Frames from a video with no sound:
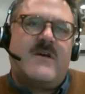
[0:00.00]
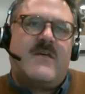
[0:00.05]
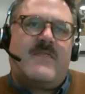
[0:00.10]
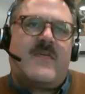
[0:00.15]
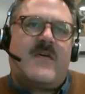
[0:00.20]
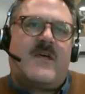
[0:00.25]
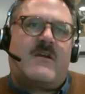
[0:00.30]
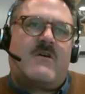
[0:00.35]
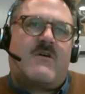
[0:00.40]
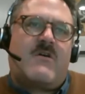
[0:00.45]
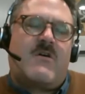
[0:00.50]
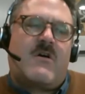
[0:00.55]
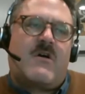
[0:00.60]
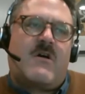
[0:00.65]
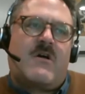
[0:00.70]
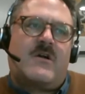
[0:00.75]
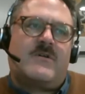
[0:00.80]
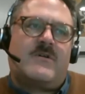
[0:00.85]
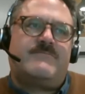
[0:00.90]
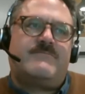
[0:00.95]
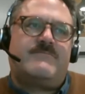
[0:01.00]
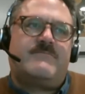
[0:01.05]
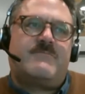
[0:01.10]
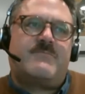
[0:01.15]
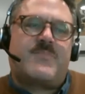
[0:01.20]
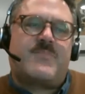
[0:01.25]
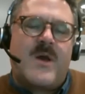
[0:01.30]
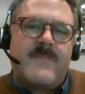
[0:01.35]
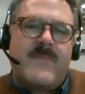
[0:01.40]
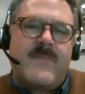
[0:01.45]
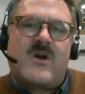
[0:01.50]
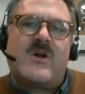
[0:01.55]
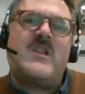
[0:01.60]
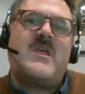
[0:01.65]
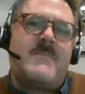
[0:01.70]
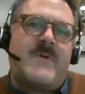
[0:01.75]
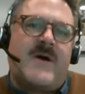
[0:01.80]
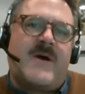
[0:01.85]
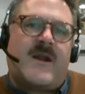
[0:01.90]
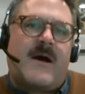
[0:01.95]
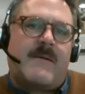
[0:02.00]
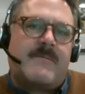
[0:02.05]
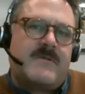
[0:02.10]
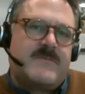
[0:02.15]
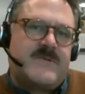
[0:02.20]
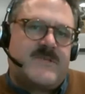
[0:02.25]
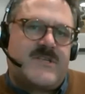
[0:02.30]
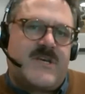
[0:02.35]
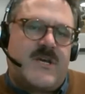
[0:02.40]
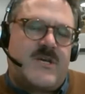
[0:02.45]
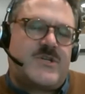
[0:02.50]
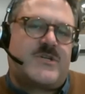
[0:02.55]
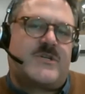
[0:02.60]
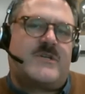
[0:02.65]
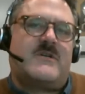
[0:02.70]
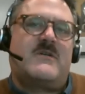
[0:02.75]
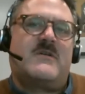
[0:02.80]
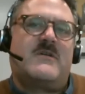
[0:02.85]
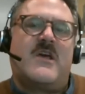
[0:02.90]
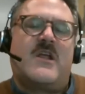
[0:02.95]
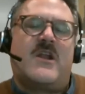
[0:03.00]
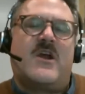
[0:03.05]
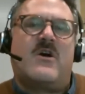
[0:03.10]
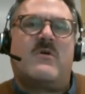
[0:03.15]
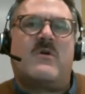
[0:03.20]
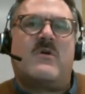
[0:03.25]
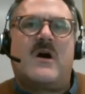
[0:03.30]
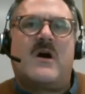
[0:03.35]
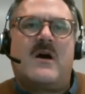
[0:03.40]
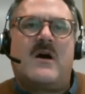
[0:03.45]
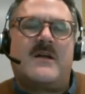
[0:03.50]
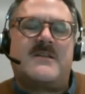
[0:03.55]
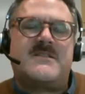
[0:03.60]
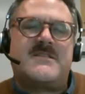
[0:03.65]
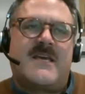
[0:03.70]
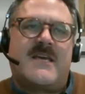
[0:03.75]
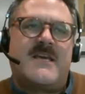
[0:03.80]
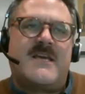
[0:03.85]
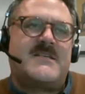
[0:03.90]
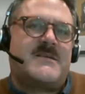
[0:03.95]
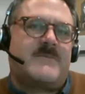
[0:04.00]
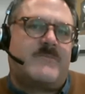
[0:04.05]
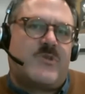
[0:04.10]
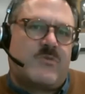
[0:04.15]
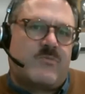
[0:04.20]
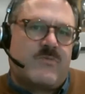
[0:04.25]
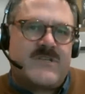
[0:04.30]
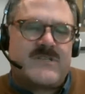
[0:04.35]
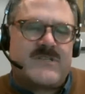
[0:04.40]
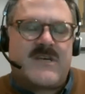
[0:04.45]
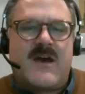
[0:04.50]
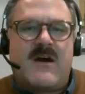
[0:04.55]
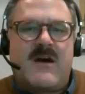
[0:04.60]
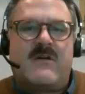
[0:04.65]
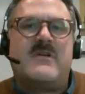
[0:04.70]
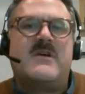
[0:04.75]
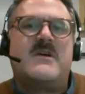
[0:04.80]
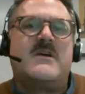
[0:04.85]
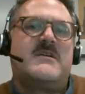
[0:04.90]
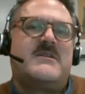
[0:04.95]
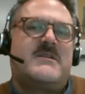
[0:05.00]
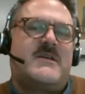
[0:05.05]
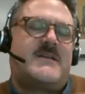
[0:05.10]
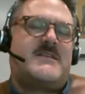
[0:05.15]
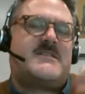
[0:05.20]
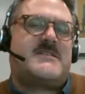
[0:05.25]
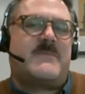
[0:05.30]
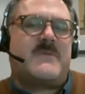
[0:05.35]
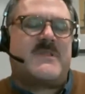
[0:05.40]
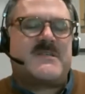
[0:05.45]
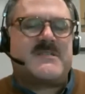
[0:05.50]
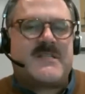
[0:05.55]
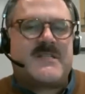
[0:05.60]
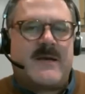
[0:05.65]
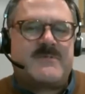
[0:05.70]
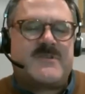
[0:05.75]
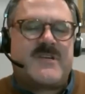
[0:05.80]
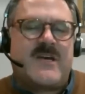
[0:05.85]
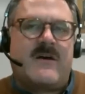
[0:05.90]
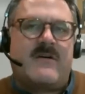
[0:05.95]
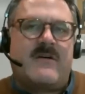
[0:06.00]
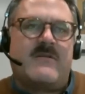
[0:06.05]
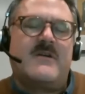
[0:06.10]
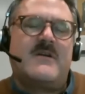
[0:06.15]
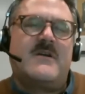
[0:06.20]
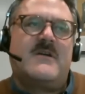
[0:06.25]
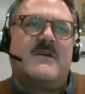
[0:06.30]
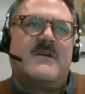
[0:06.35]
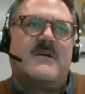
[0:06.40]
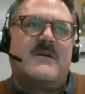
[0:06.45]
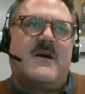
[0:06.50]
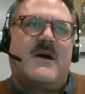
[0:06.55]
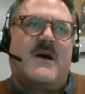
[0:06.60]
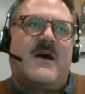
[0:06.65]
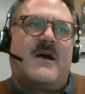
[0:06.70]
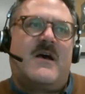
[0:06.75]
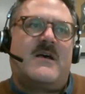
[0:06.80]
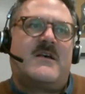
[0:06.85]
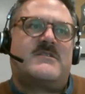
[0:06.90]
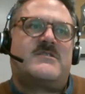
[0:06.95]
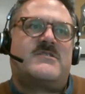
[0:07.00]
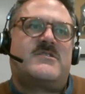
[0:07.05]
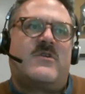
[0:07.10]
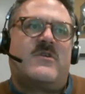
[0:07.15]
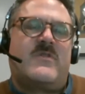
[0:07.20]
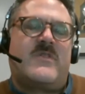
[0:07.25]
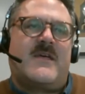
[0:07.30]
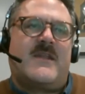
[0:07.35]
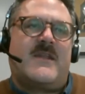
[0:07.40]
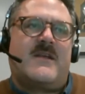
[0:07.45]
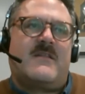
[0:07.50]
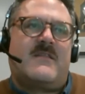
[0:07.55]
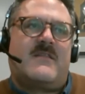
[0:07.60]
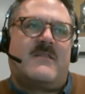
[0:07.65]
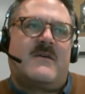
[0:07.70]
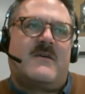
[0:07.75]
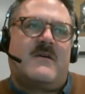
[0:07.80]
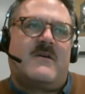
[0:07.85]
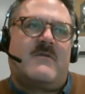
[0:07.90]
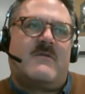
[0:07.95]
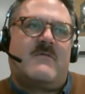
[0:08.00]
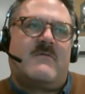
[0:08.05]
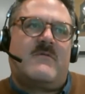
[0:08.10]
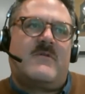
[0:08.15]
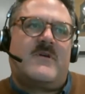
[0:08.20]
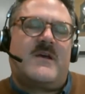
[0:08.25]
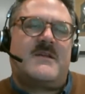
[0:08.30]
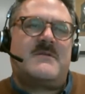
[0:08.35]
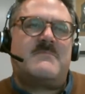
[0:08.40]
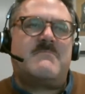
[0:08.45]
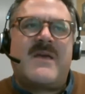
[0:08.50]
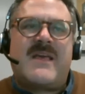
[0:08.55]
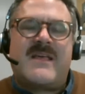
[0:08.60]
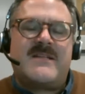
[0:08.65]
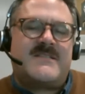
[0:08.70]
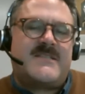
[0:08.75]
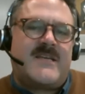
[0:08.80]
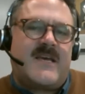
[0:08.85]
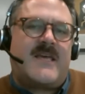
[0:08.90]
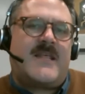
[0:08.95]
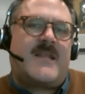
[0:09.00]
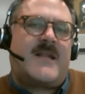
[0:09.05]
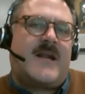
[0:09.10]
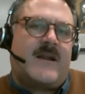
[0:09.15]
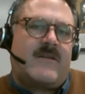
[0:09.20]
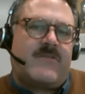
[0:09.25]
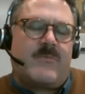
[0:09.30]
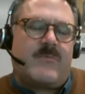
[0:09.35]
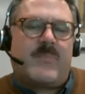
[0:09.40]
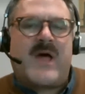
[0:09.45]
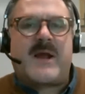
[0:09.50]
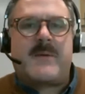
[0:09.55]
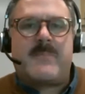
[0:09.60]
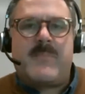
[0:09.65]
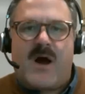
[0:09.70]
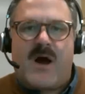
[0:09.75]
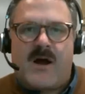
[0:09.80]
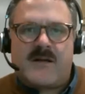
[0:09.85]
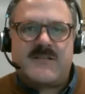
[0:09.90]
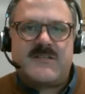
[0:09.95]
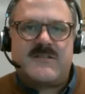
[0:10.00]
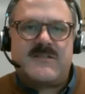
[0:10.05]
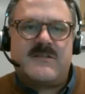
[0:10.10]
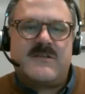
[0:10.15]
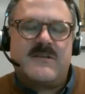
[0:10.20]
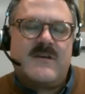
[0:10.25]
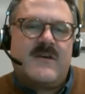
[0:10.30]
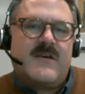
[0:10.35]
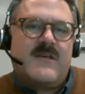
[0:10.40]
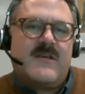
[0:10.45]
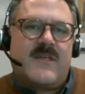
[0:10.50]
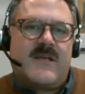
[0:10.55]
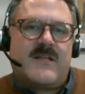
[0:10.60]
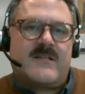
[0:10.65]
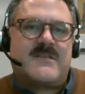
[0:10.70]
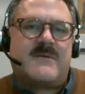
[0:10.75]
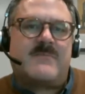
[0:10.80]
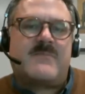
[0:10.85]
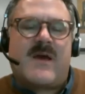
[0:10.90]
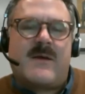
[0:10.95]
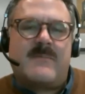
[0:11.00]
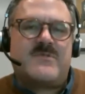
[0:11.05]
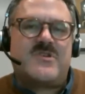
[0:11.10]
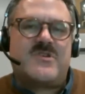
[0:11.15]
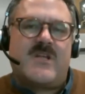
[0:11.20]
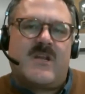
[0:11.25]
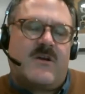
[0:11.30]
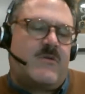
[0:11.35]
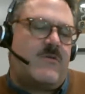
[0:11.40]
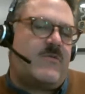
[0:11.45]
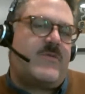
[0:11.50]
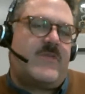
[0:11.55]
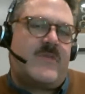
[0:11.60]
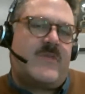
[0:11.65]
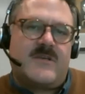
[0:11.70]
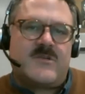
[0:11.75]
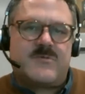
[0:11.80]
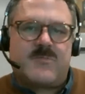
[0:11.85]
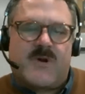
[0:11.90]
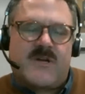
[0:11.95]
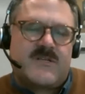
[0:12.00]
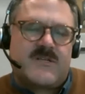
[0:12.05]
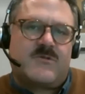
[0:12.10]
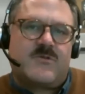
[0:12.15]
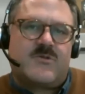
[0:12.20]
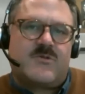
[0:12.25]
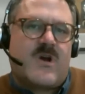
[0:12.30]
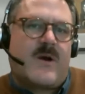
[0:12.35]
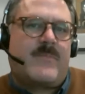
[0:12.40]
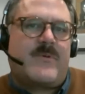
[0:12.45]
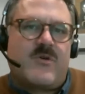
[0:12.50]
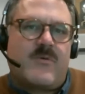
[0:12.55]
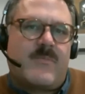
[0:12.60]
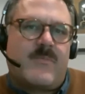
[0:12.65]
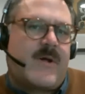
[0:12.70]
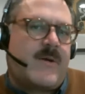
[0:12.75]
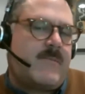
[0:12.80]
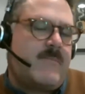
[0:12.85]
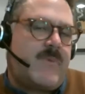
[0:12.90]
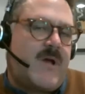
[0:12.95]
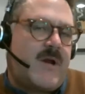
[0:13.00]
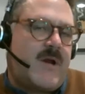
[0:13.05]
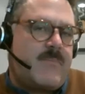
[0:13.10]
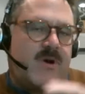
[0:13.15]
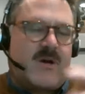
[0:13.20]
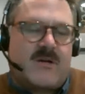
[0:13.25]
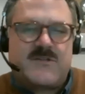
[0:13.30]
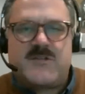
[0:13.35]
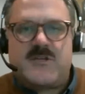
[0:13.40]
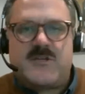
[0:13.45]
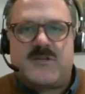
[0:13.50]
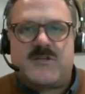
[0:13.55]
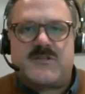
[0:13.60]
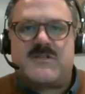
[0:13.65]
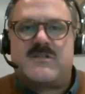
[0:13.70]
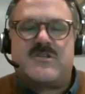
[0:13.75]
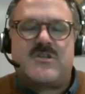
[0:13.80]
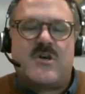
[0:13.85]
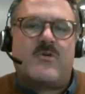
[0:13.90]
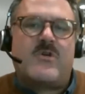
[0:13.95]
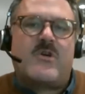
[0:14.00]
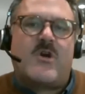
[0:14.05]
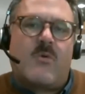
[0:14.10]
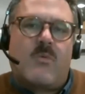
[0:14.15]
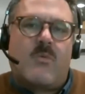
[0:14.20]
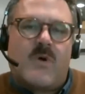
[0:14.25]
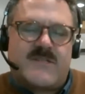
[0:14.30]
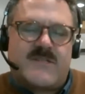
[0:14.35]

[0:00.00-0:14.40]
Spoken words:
that are primarily about optimization. Taking some of the risk out, taking some of the steps out, so that taking it out of the black box that sometimes these projects will drop into a black box and you just don't know